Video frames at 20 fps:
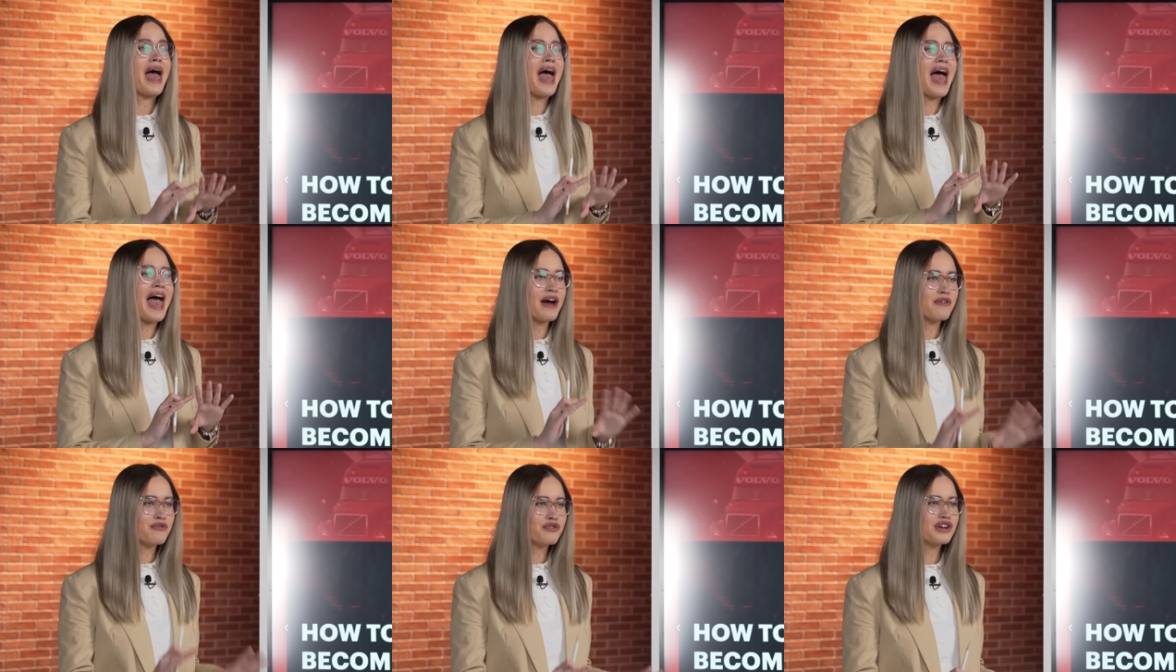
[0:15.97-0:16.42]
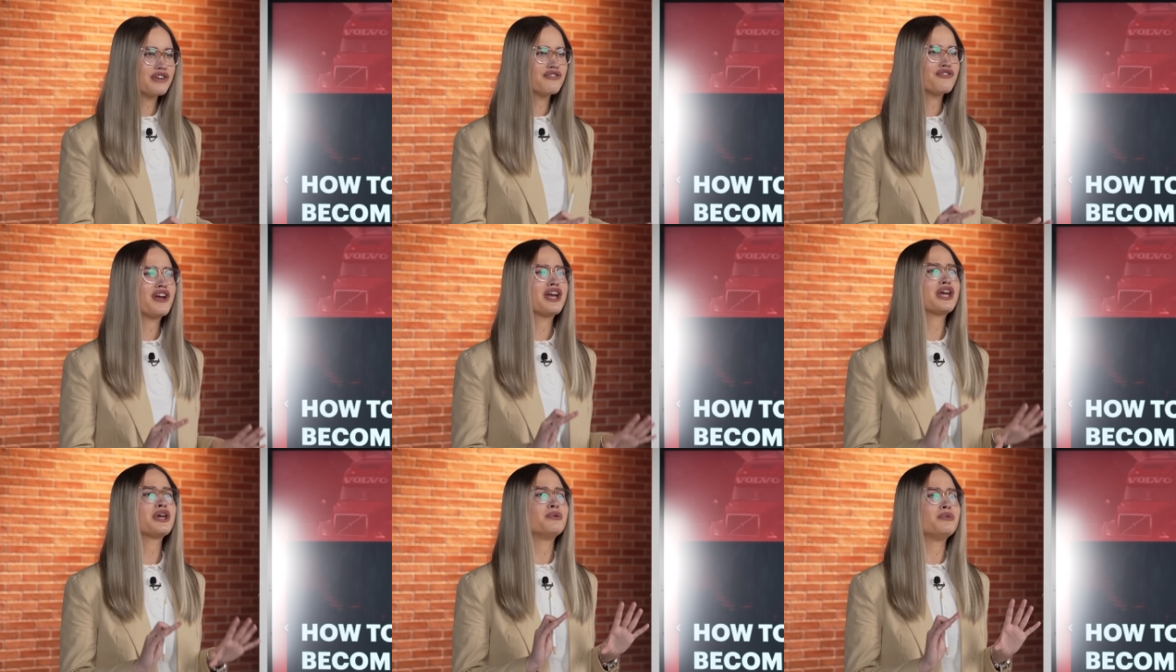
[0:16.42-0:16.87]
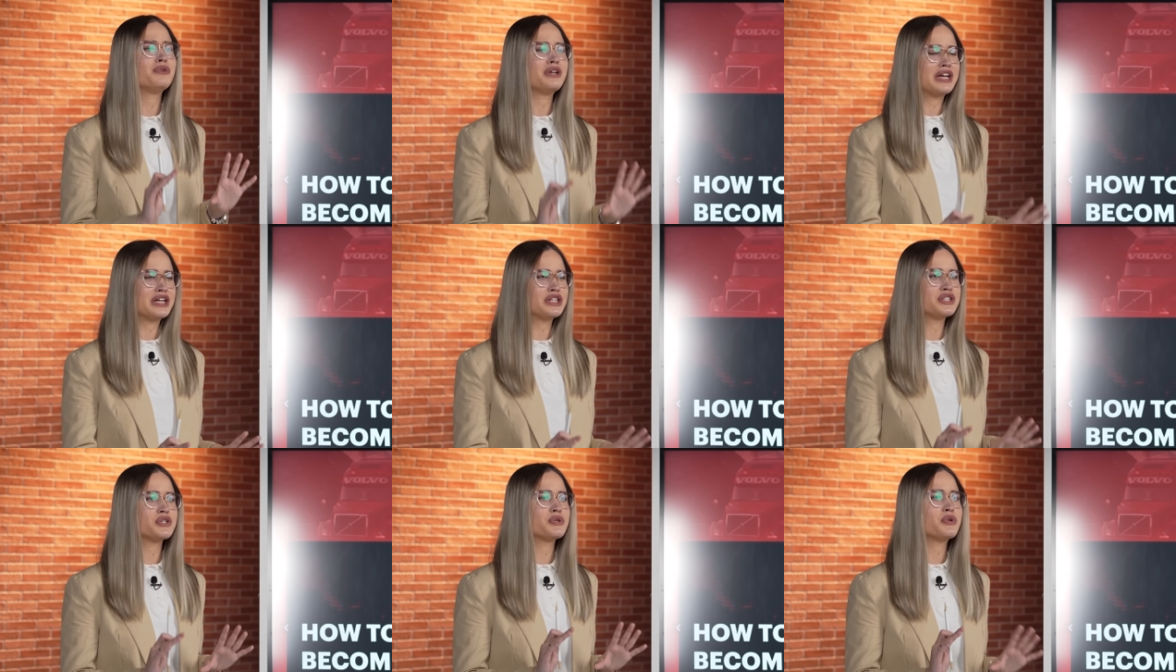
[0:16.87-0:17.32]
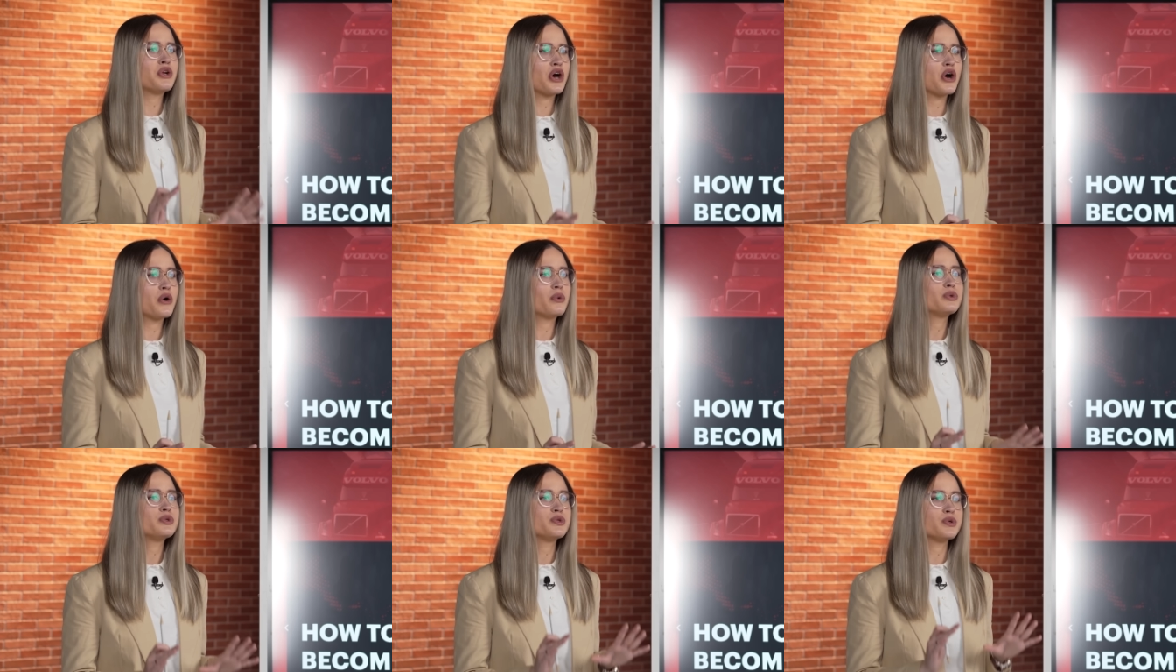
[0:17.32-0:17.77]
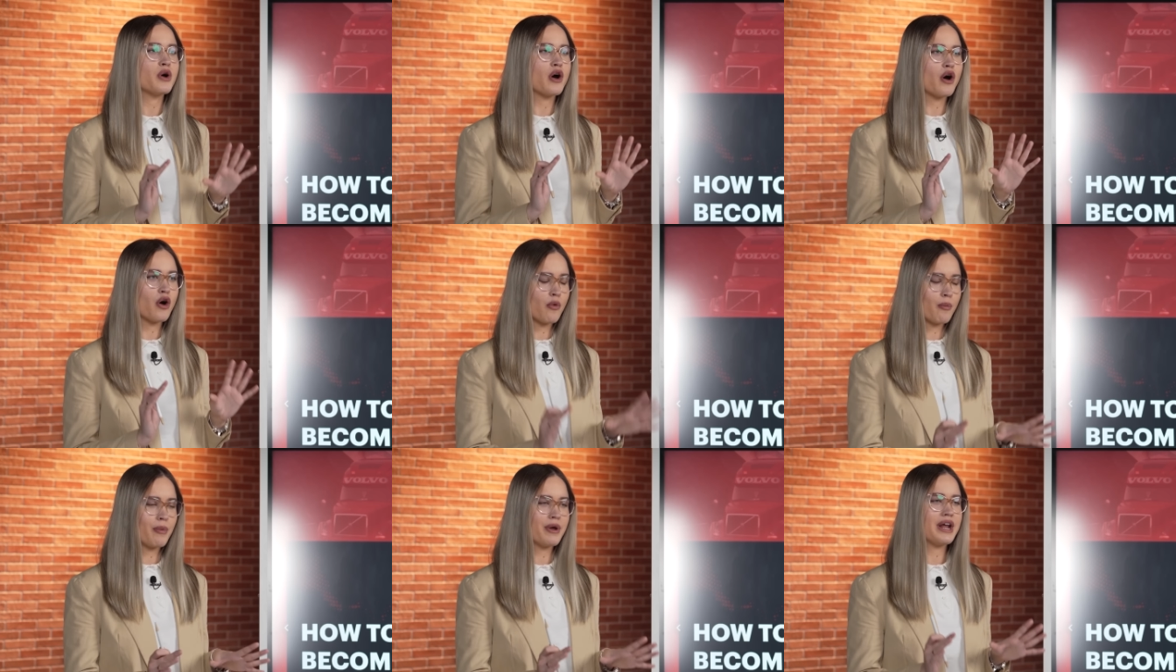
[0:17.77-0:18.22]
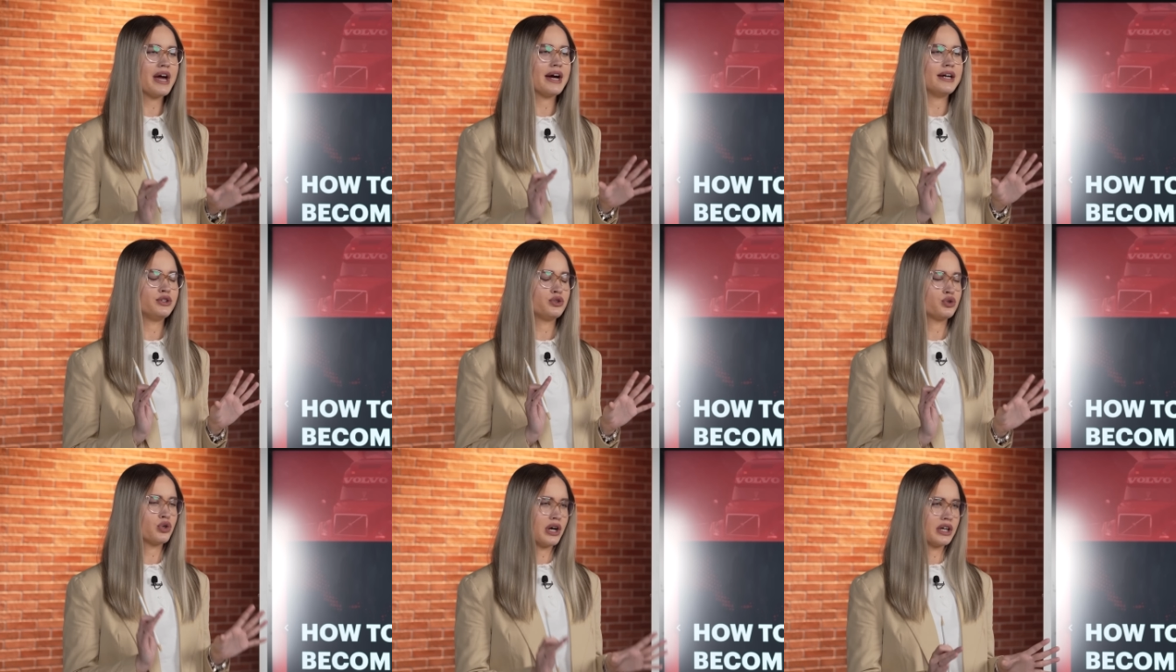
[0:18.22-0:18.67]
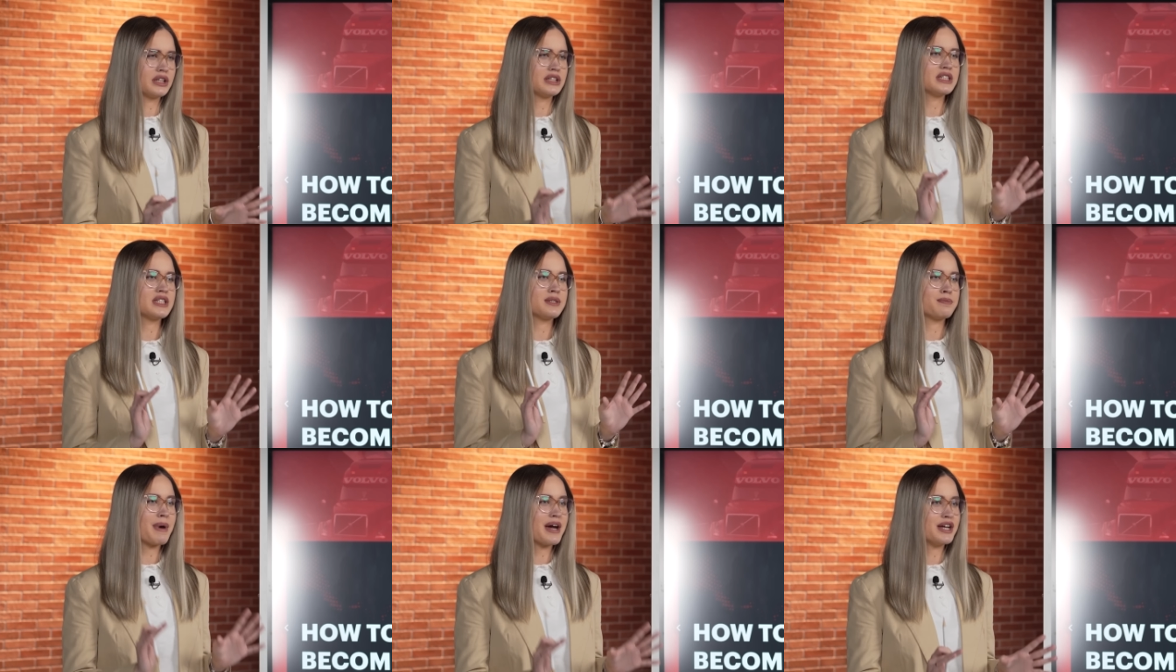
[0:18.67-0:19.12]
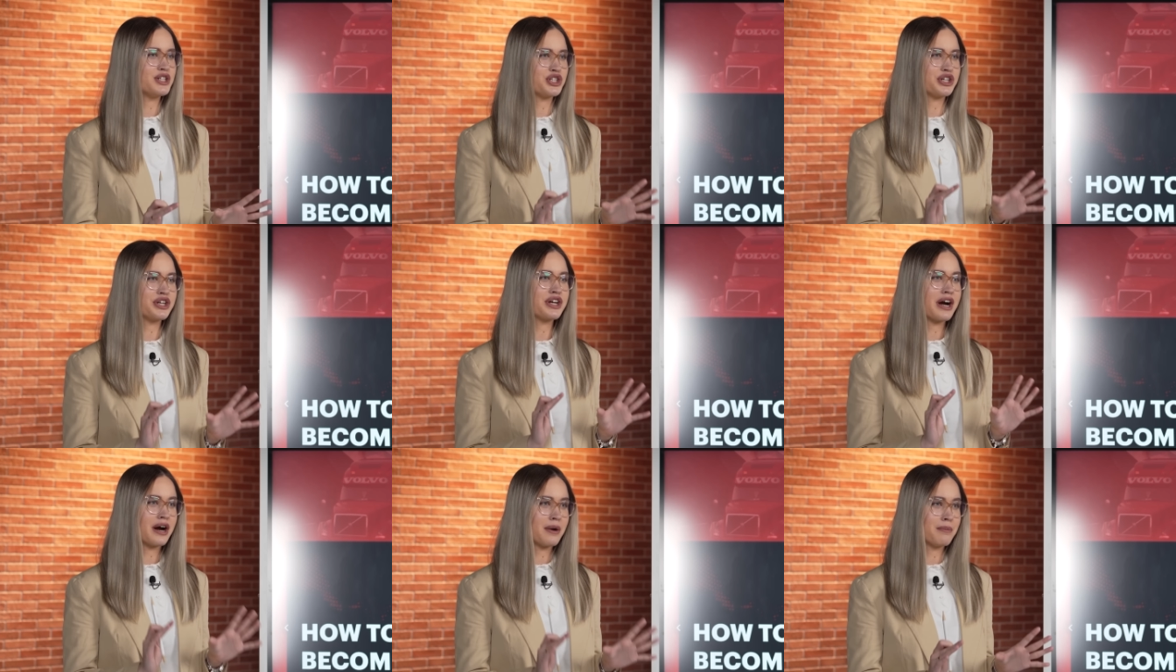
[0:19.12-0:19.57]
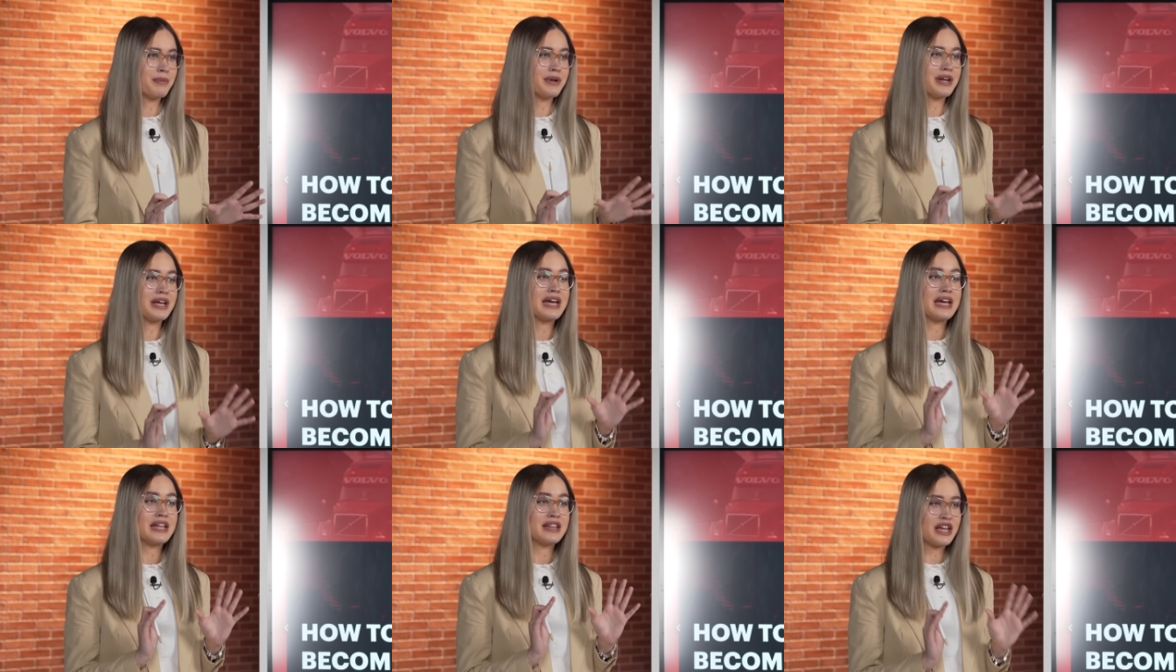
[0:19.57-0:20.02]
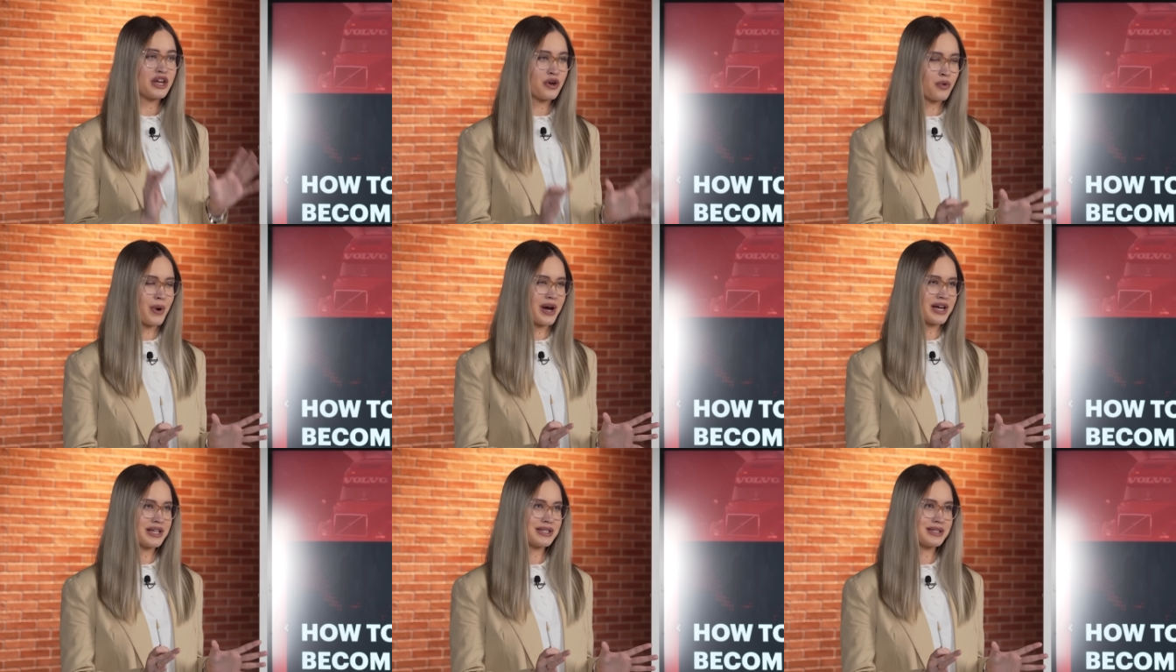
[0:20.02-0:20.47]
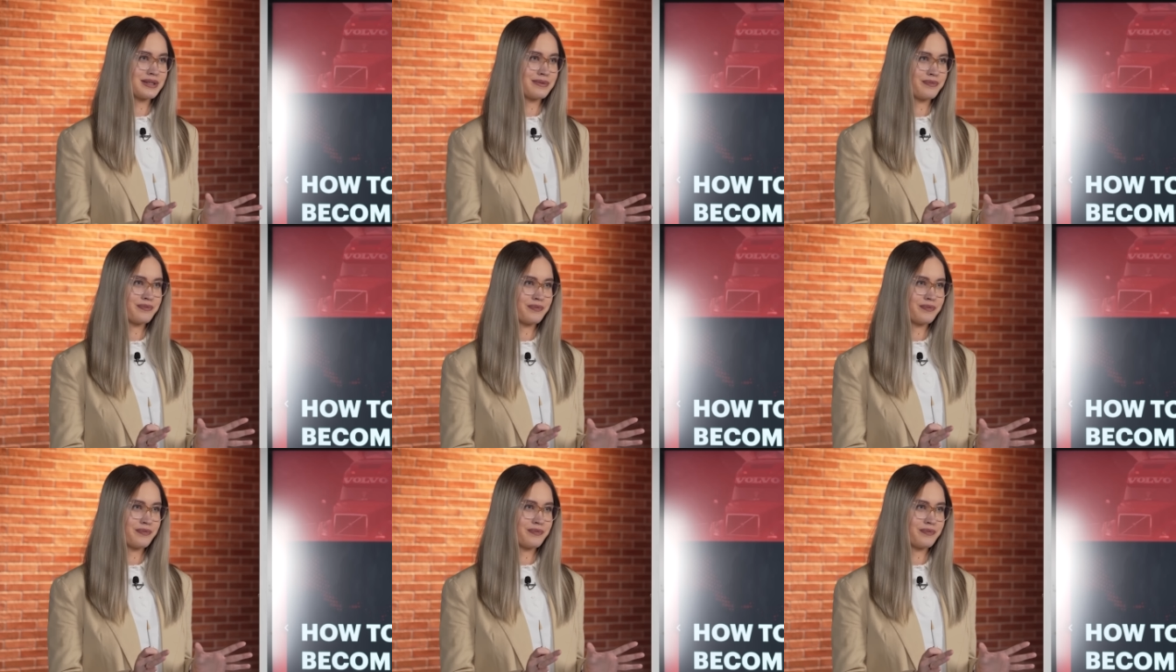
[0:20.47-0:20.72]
everything you need to know to open a truck dispatching company in the US.